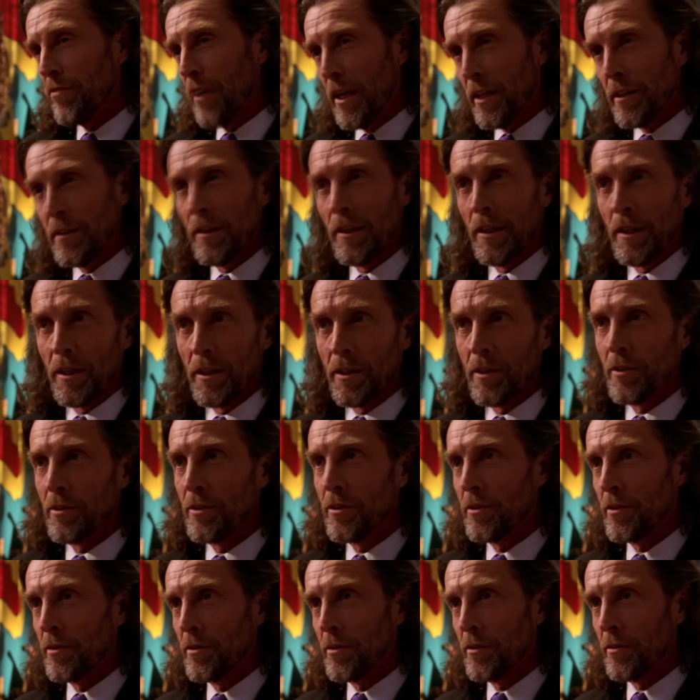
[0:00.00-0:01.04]
to bribing an
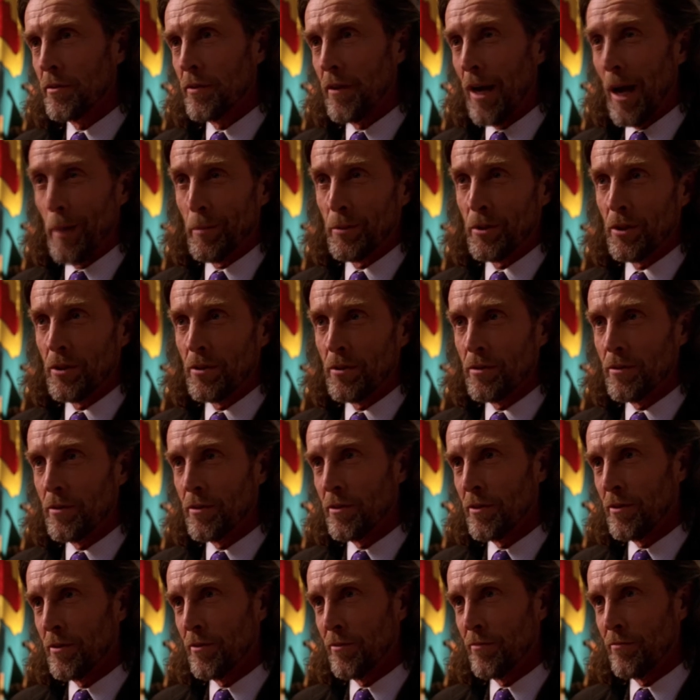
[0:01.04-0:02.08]
increasingly rejected
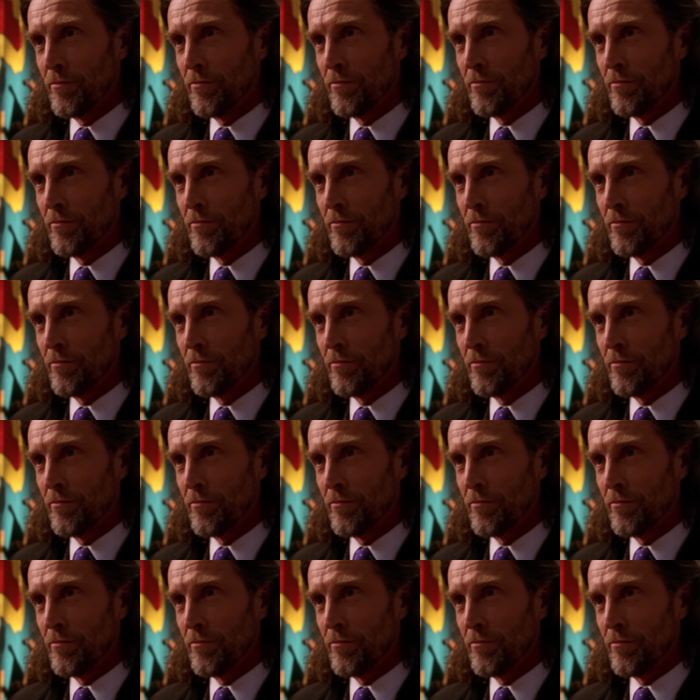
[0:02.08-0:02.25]
feeling Chloe